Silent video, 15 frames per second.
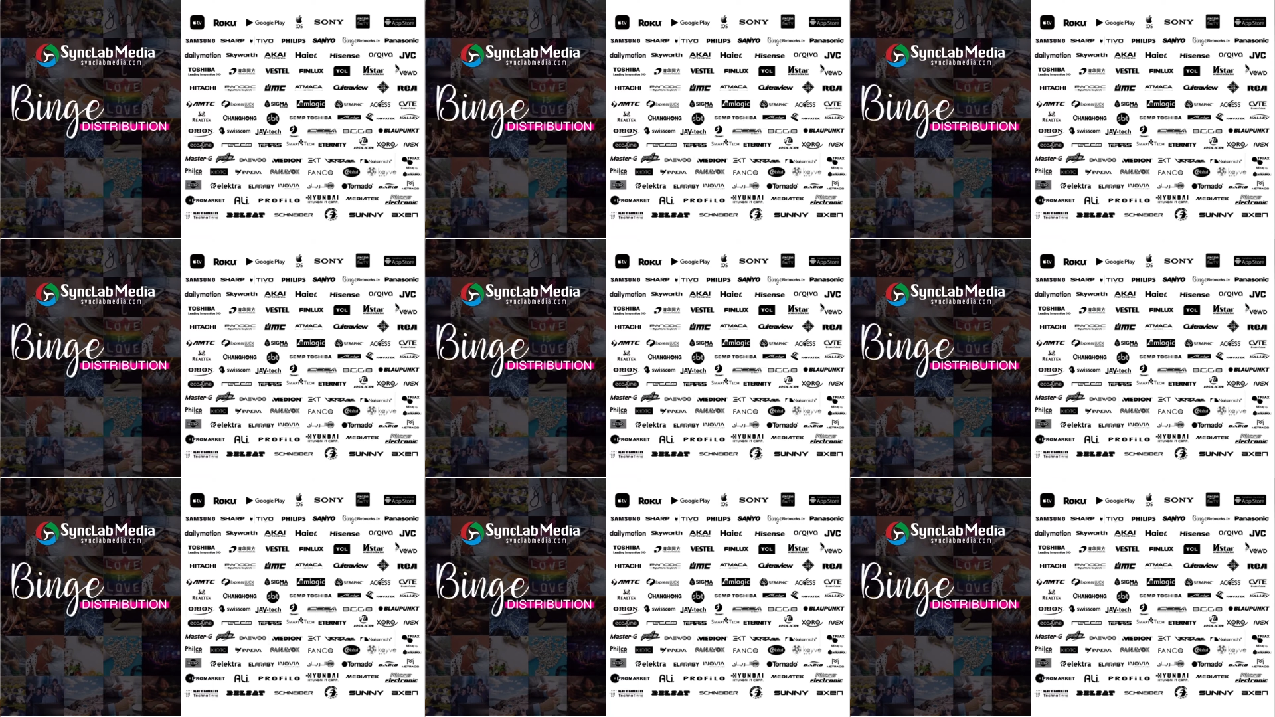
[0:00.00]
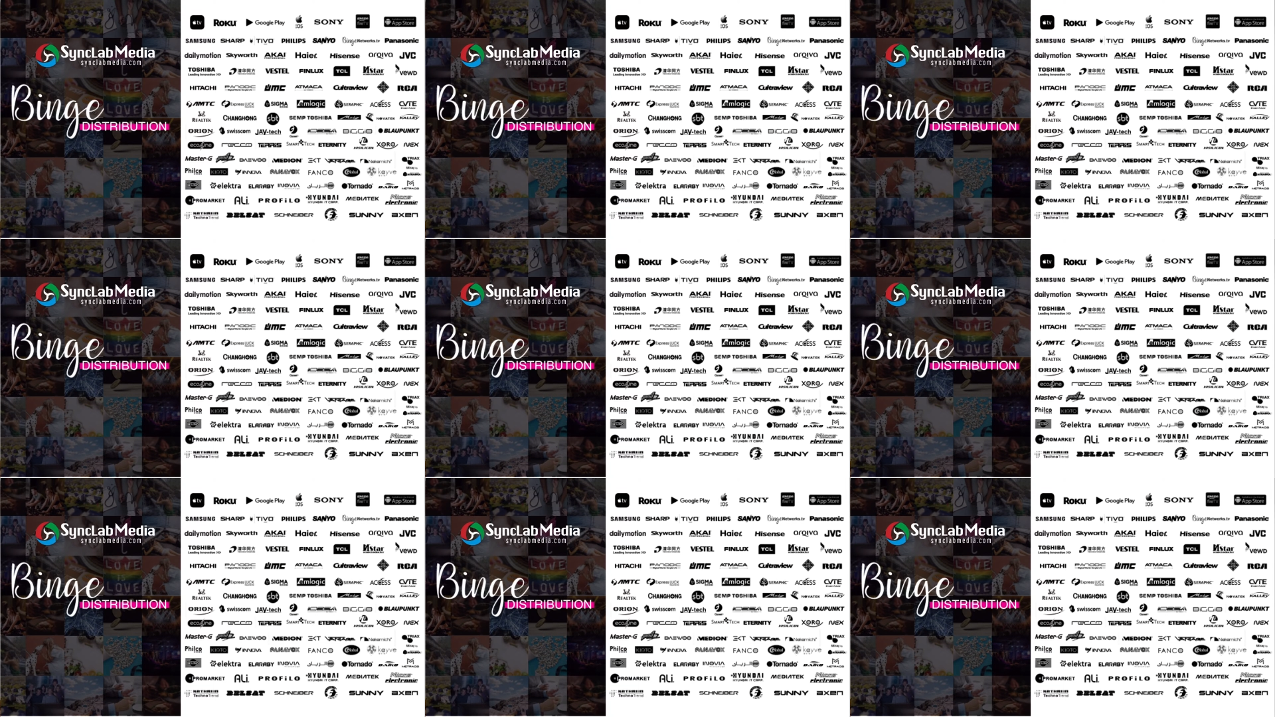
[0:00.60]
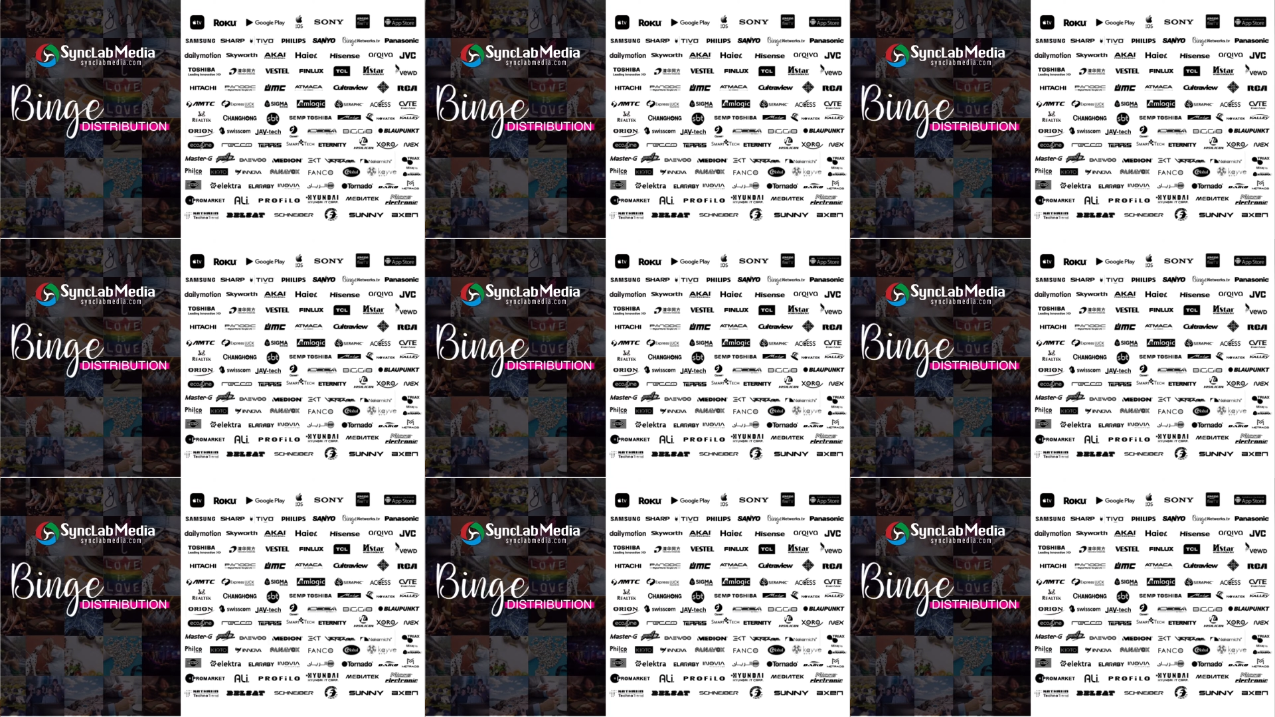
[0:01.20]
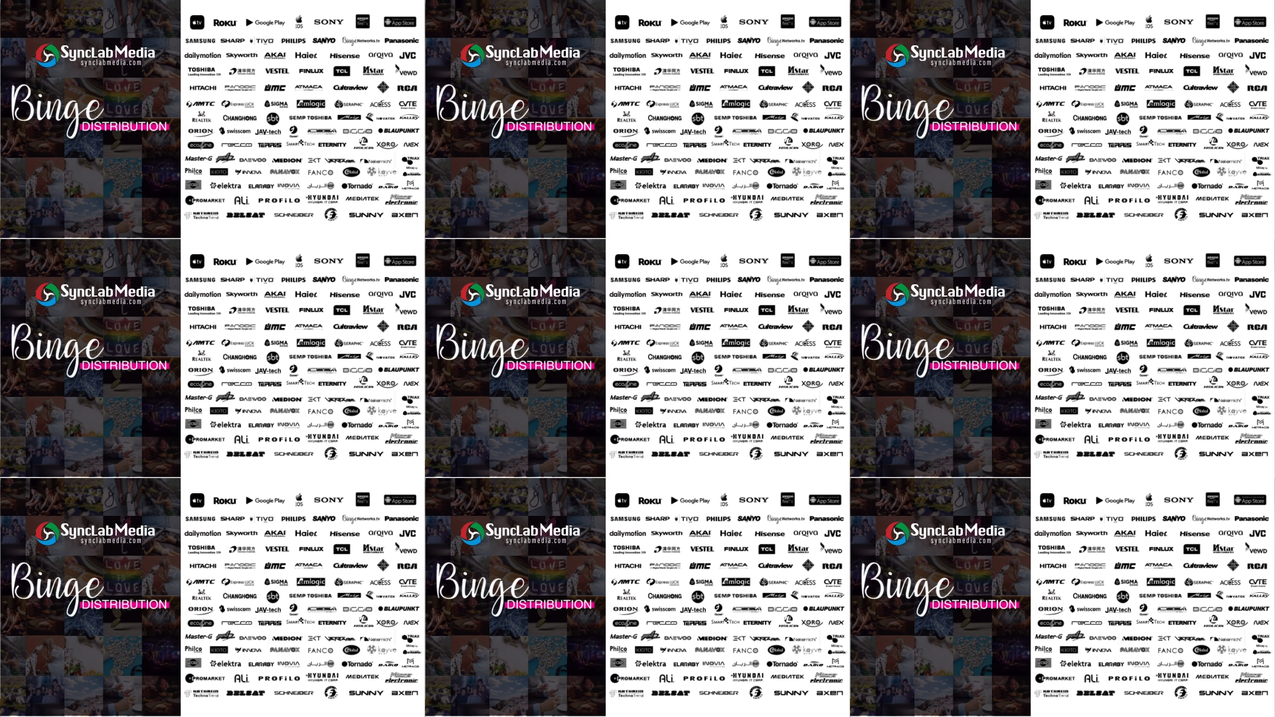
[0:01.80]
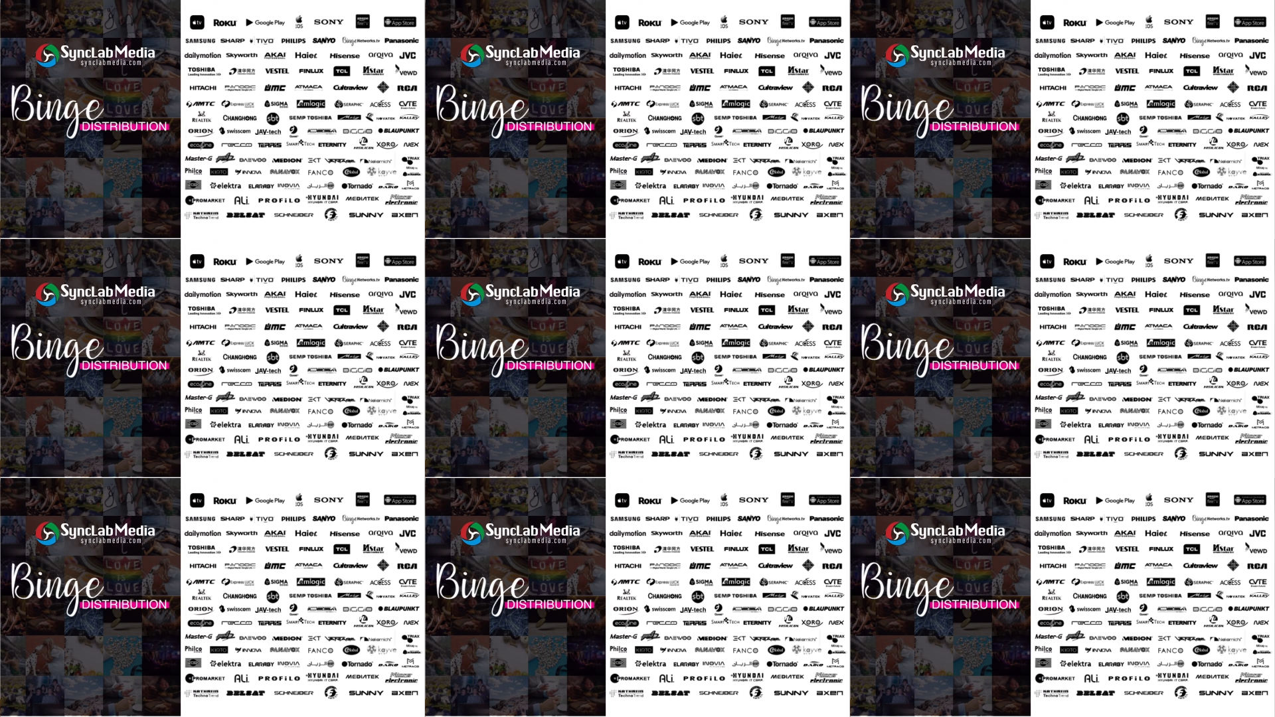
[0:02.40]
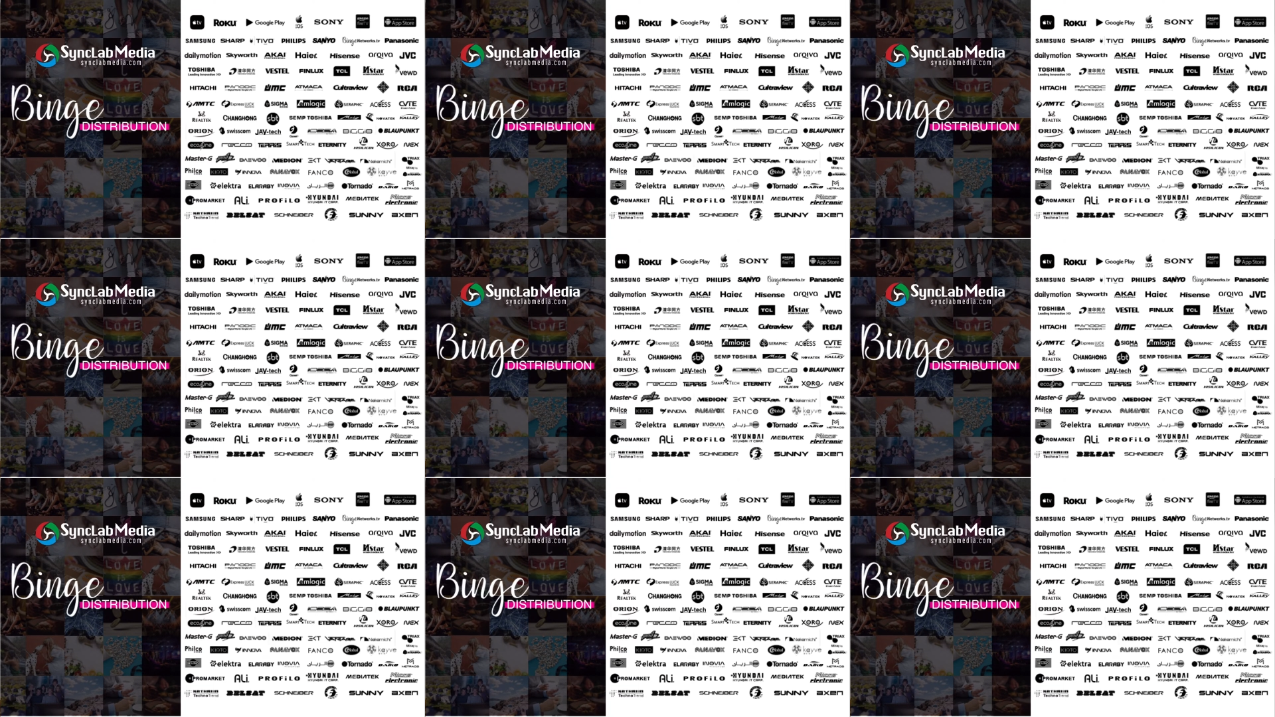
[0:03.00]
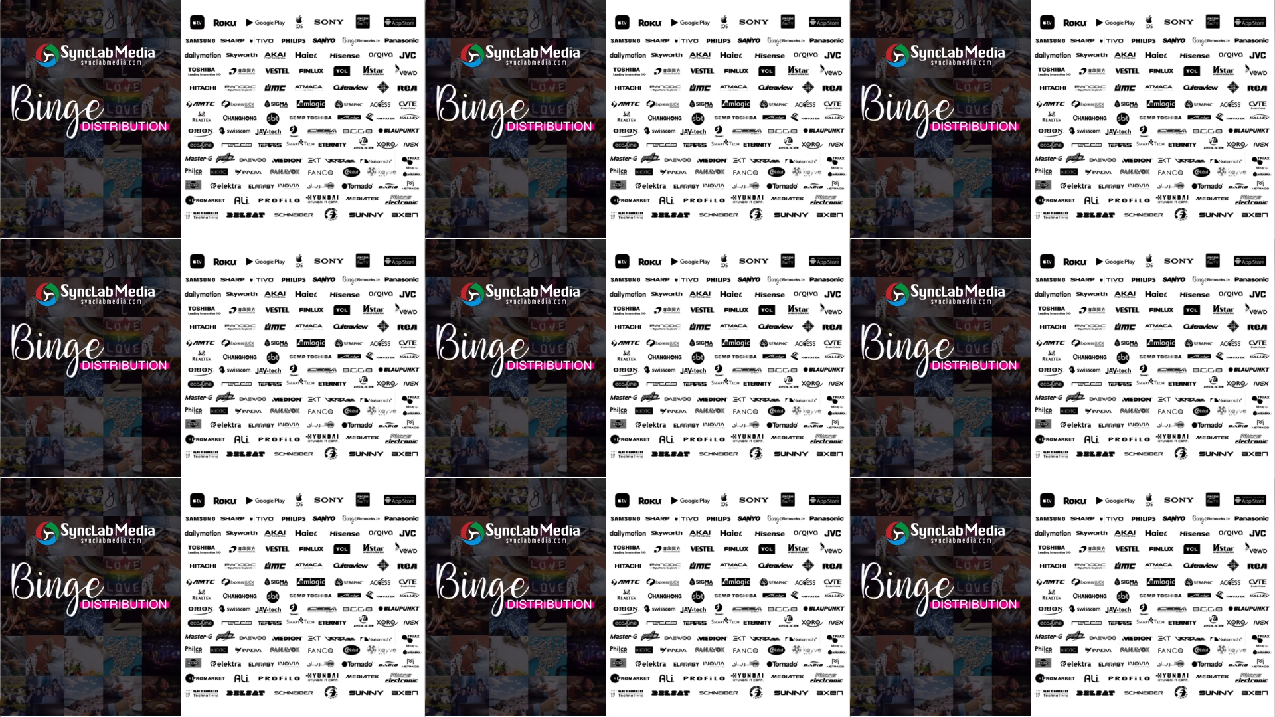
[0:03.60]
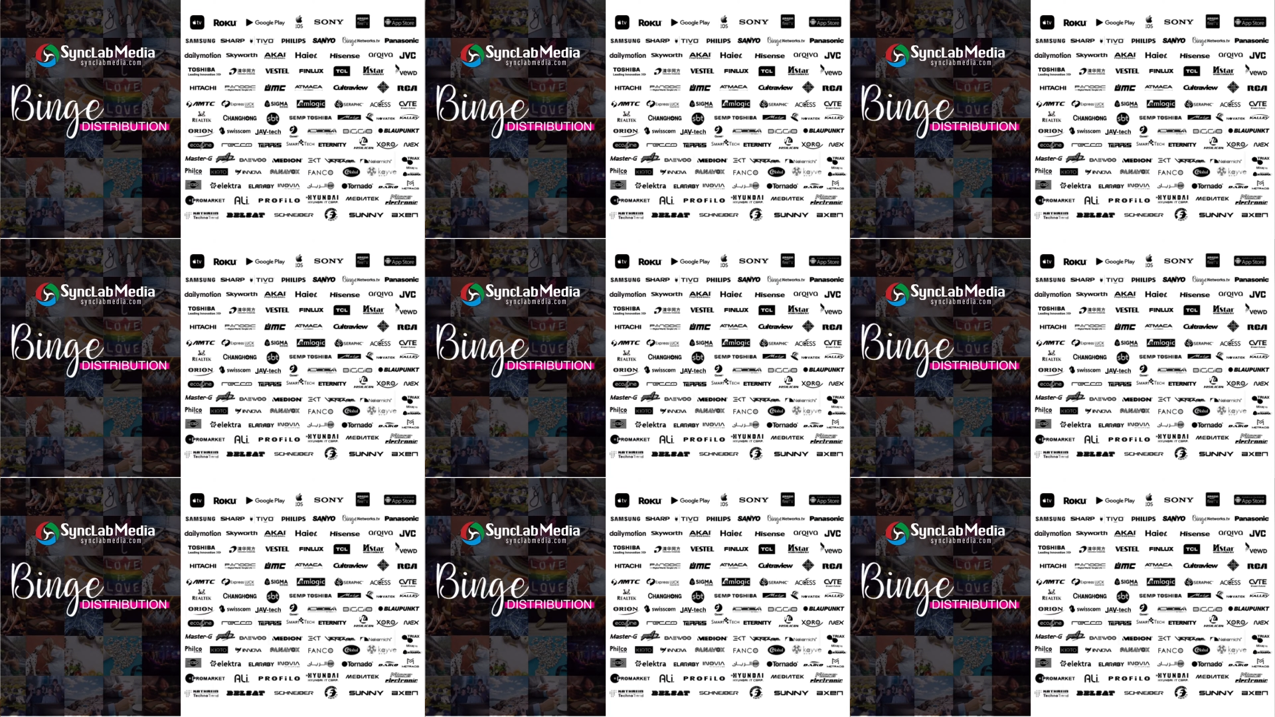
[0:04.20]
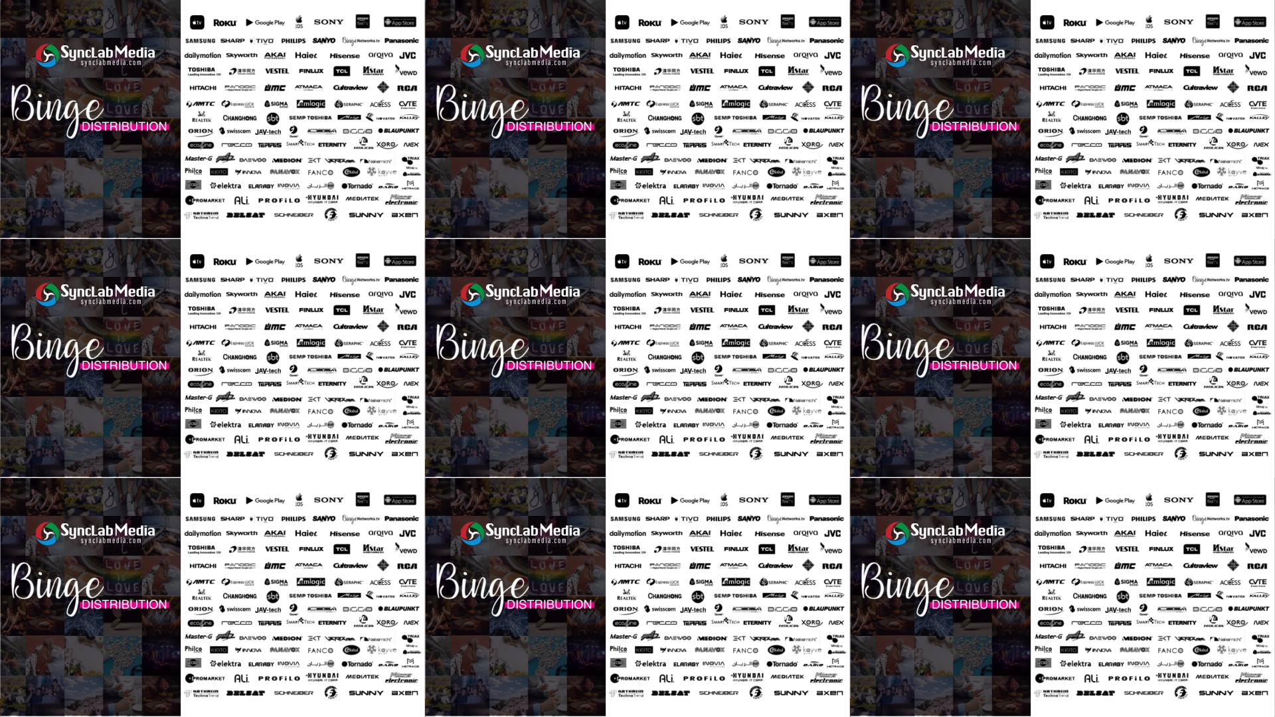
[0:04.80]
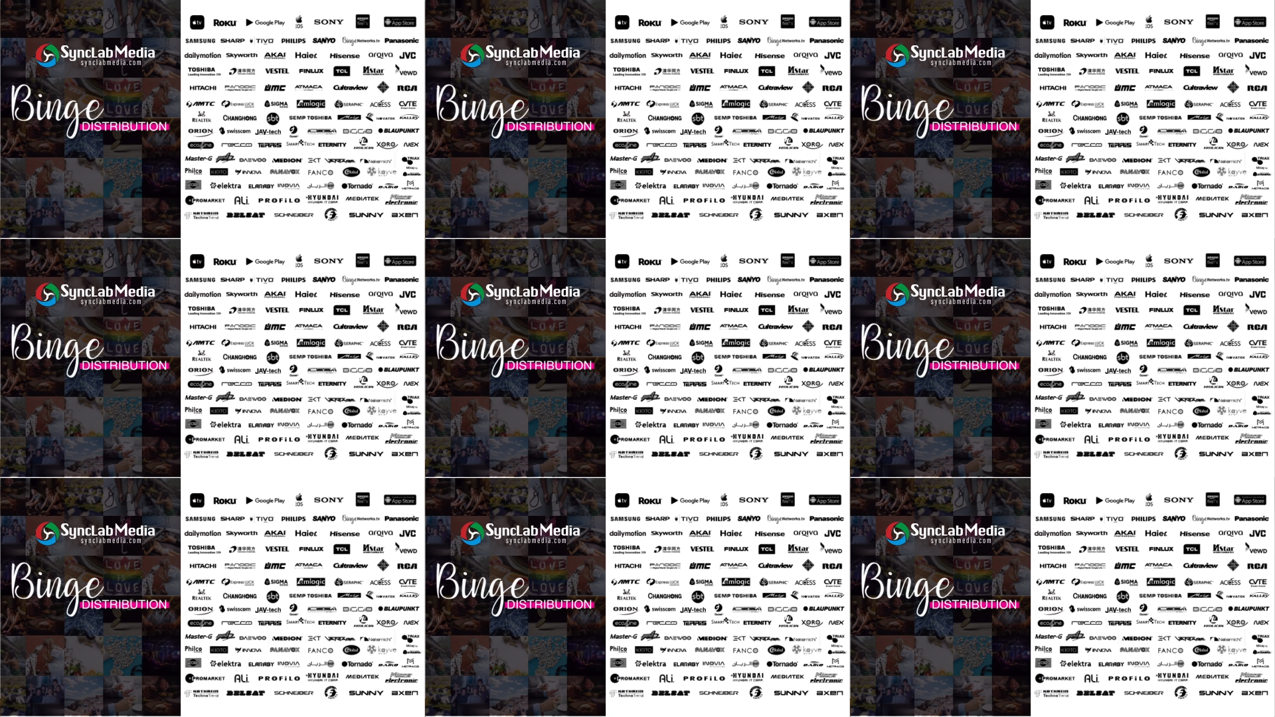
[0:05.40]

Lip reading: [unreadable: no face in view]